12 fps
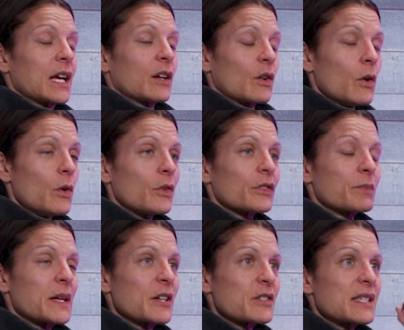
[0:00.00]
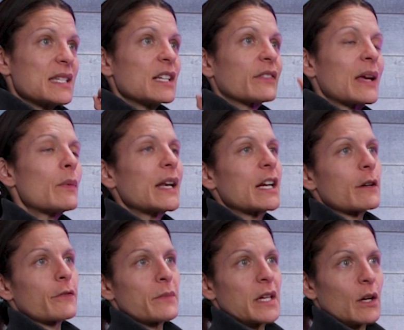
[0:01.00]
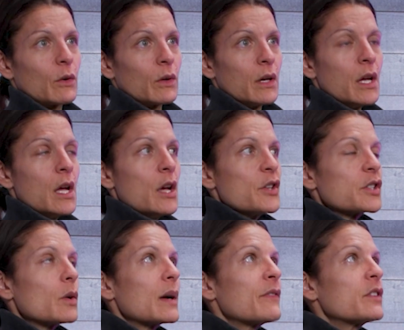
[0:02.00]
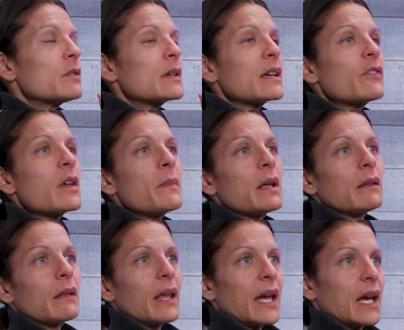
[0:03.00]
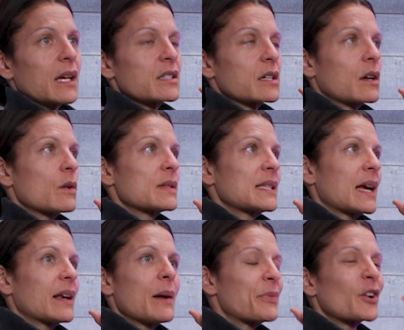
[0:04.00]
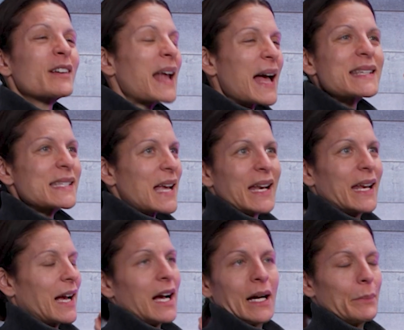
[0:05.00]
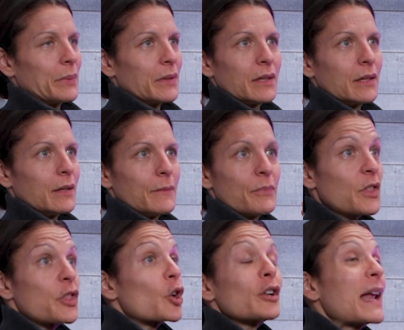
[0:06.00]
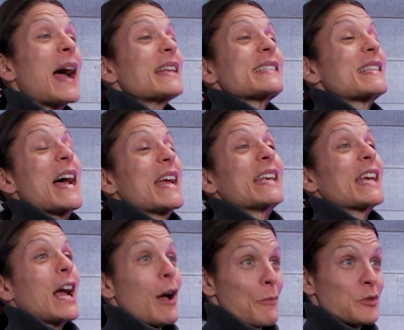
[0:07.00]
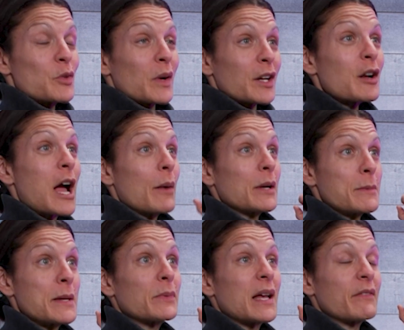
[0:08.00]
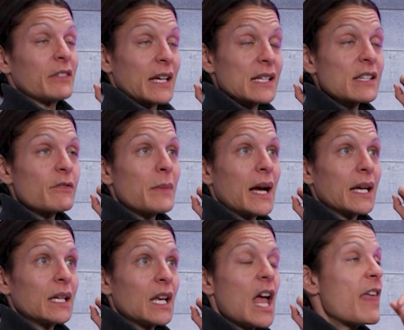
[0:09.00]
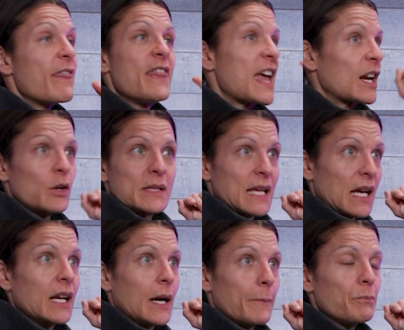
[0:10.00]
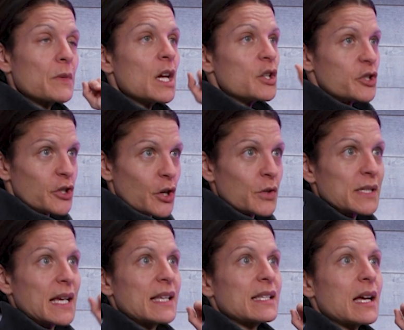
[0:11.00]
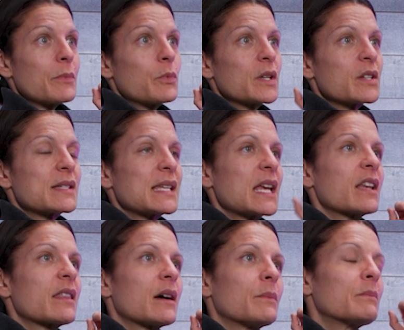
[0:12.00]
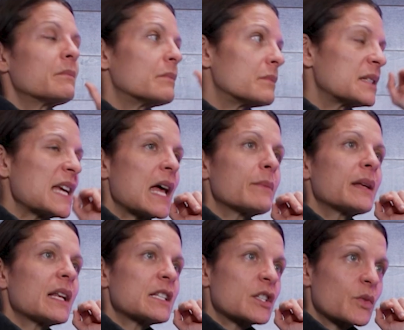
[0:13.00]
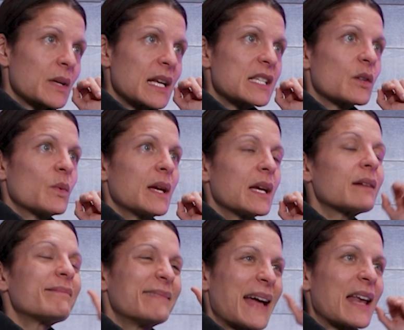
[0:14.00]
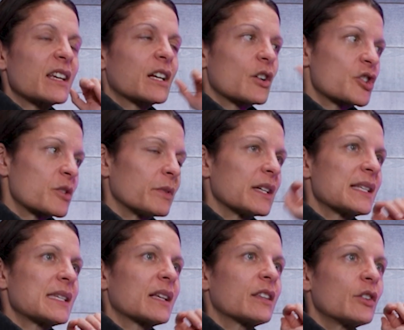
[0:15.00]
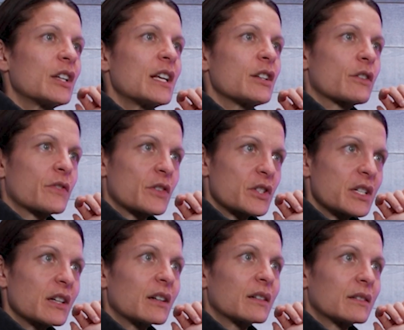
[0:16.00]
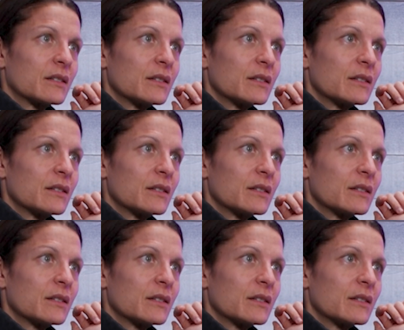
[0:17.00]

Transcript: and gold, but here's the deal. They want to hear it from you. So if you give them a link to go sign up, they're not signing up. They're not signing up. Do you want to know how many people have links of mine? They don't sign up. Do you know who signs up? When you say to them, 10 minutes, 3 days a week, non-negotiable. It's included in your first year.